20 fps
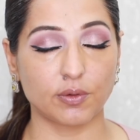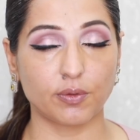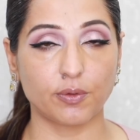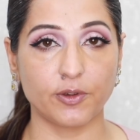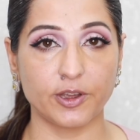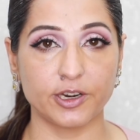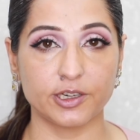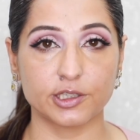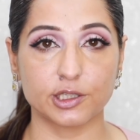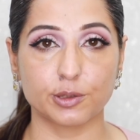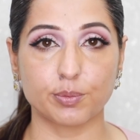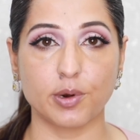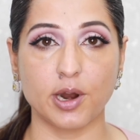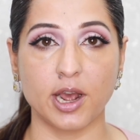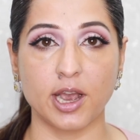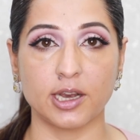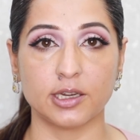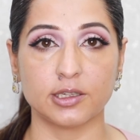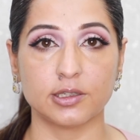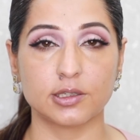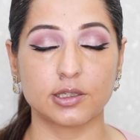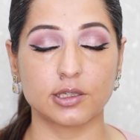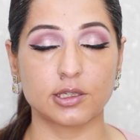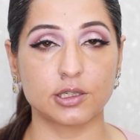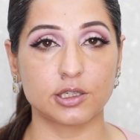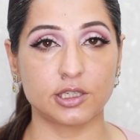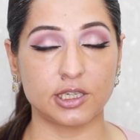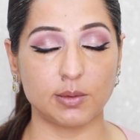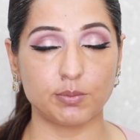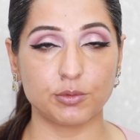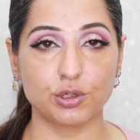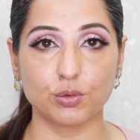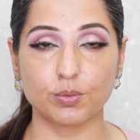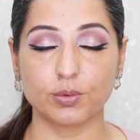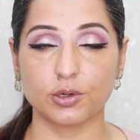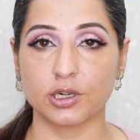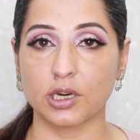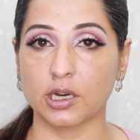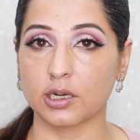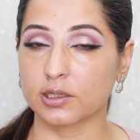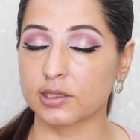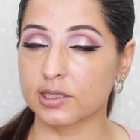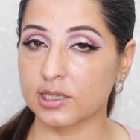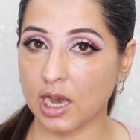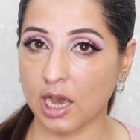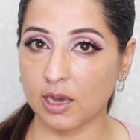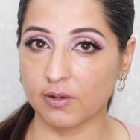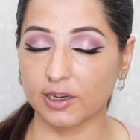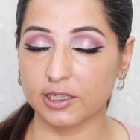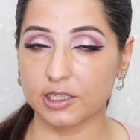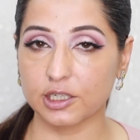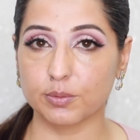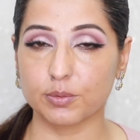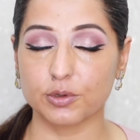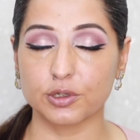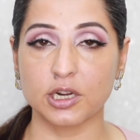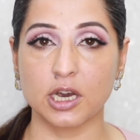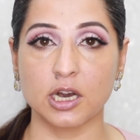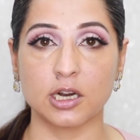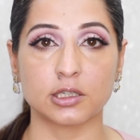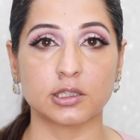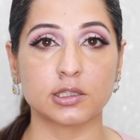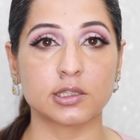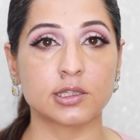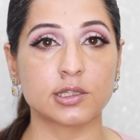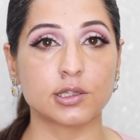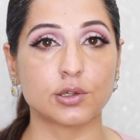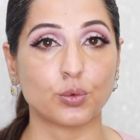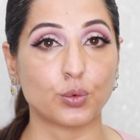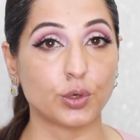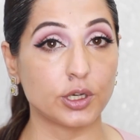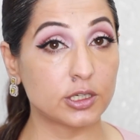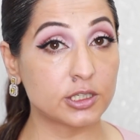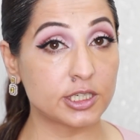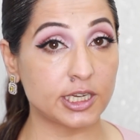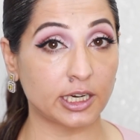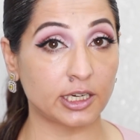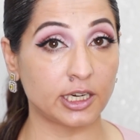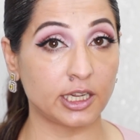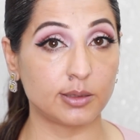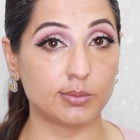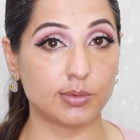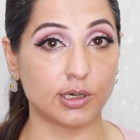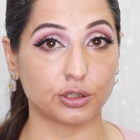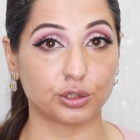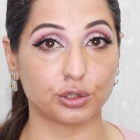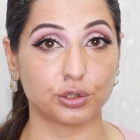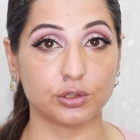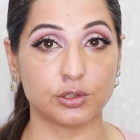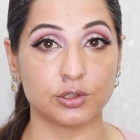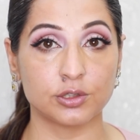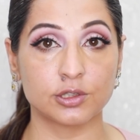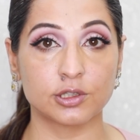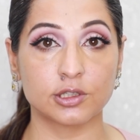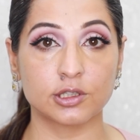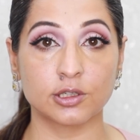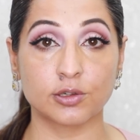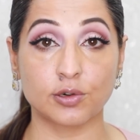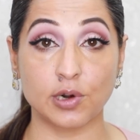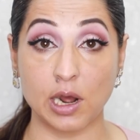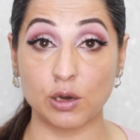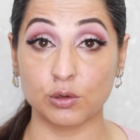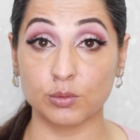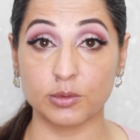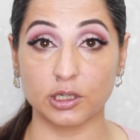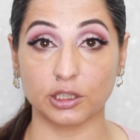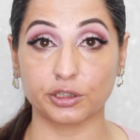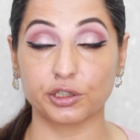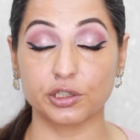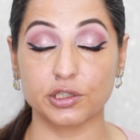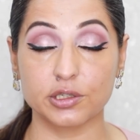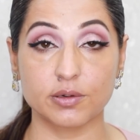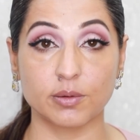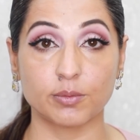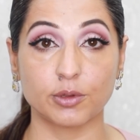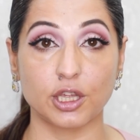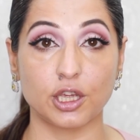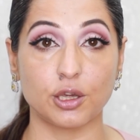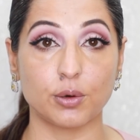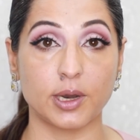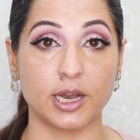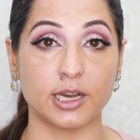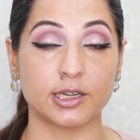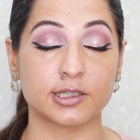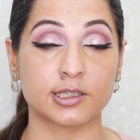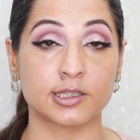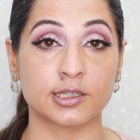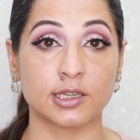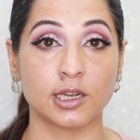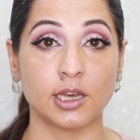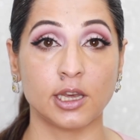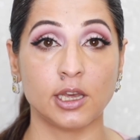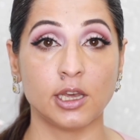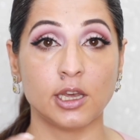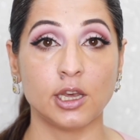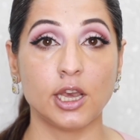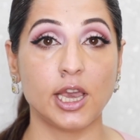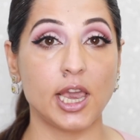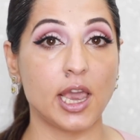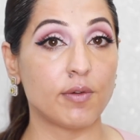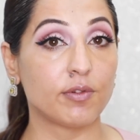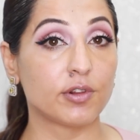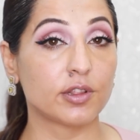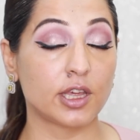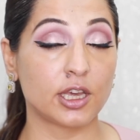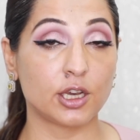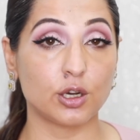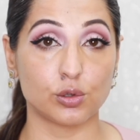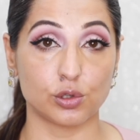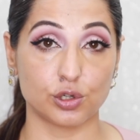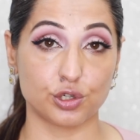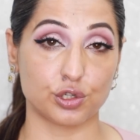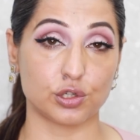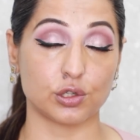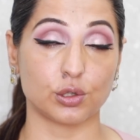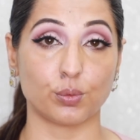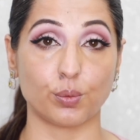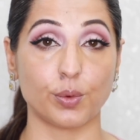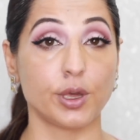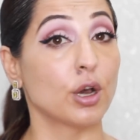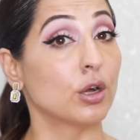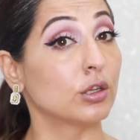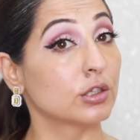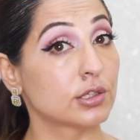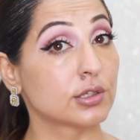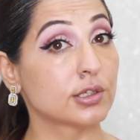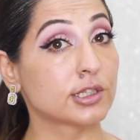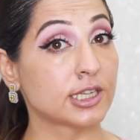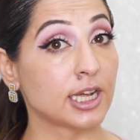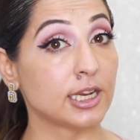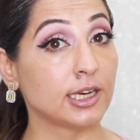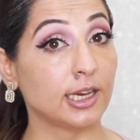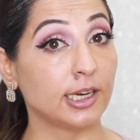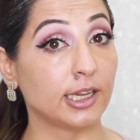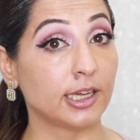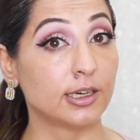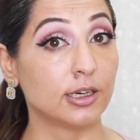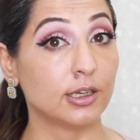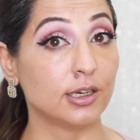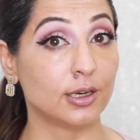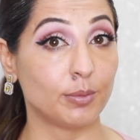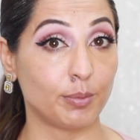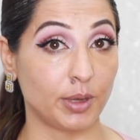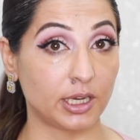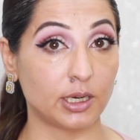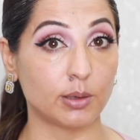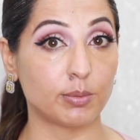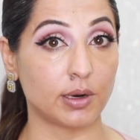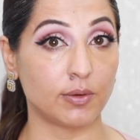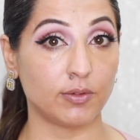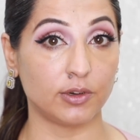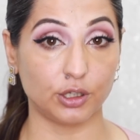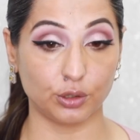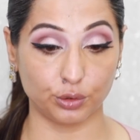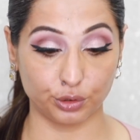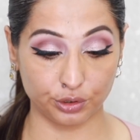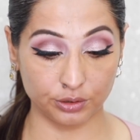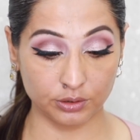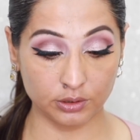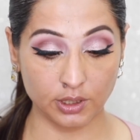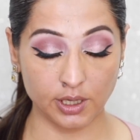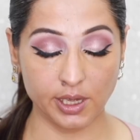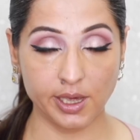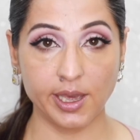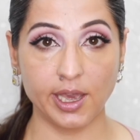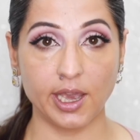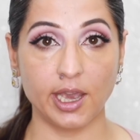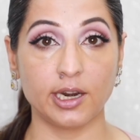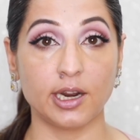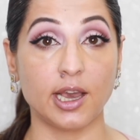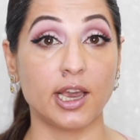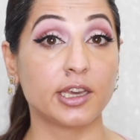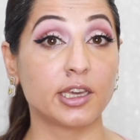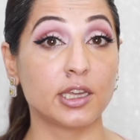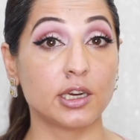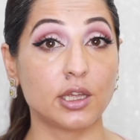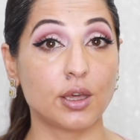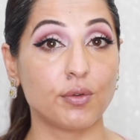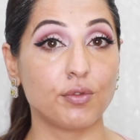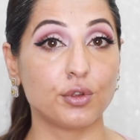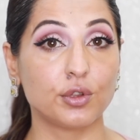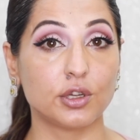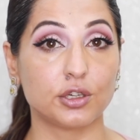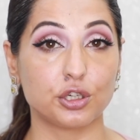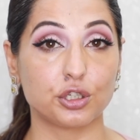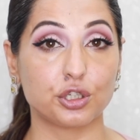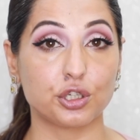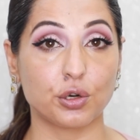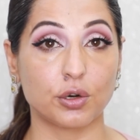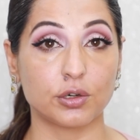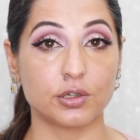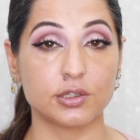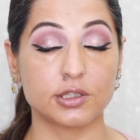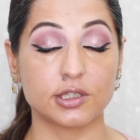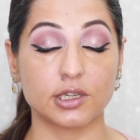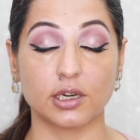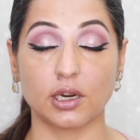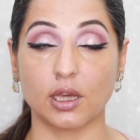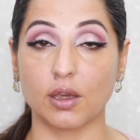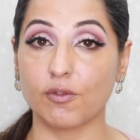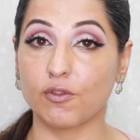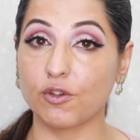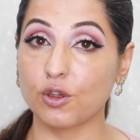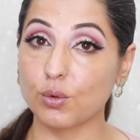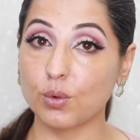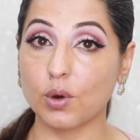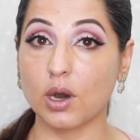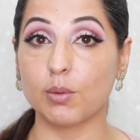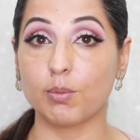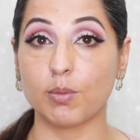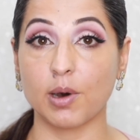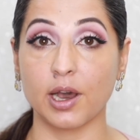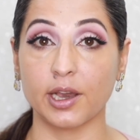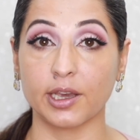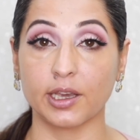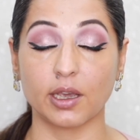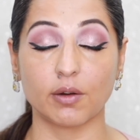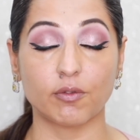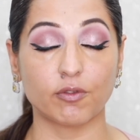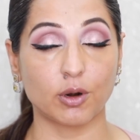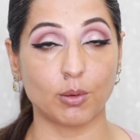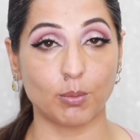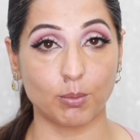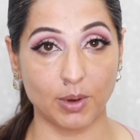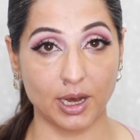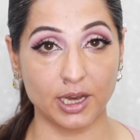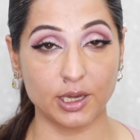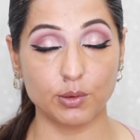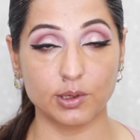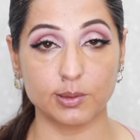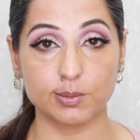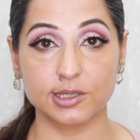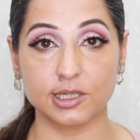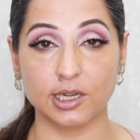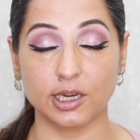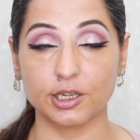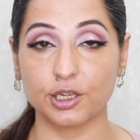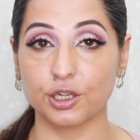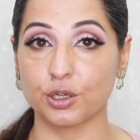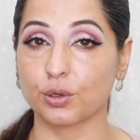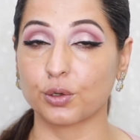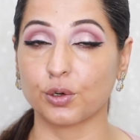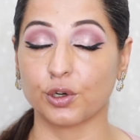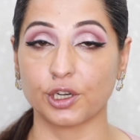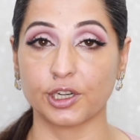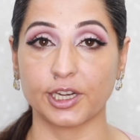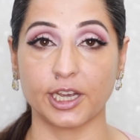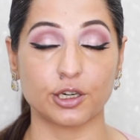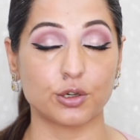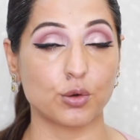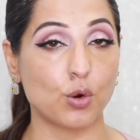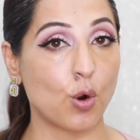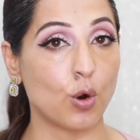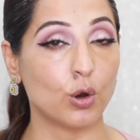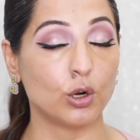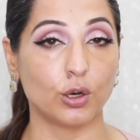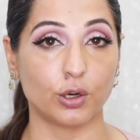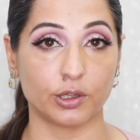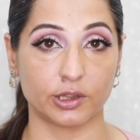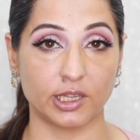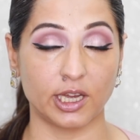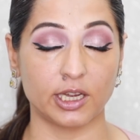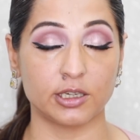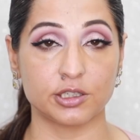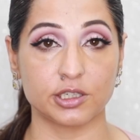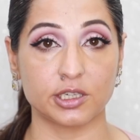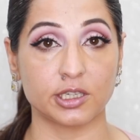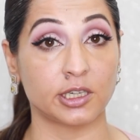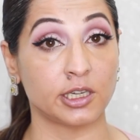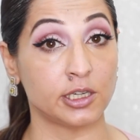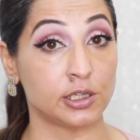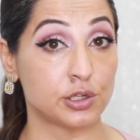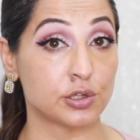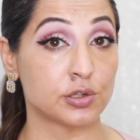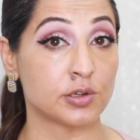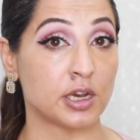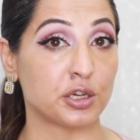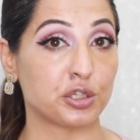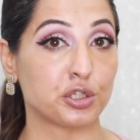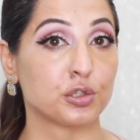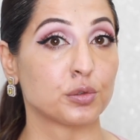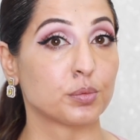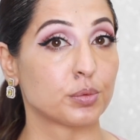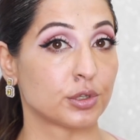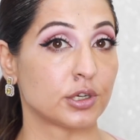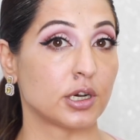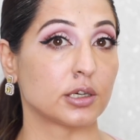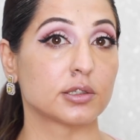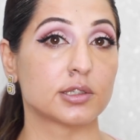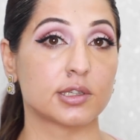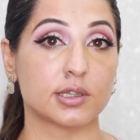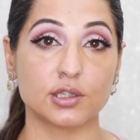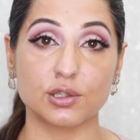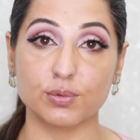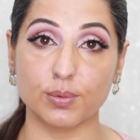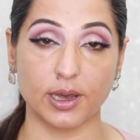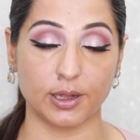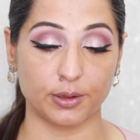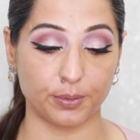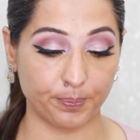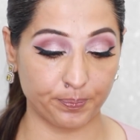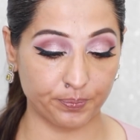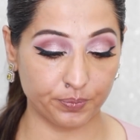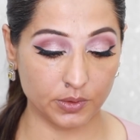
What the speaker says: of various brands, Tento products, Iwata products, Real Technique brushes, Crown brushes from the US, everything original. We also sell LA Girl and Makeup Revolution, and I can give you that assurance that if you are buying it from my website, you're going to get all authentic international products as well.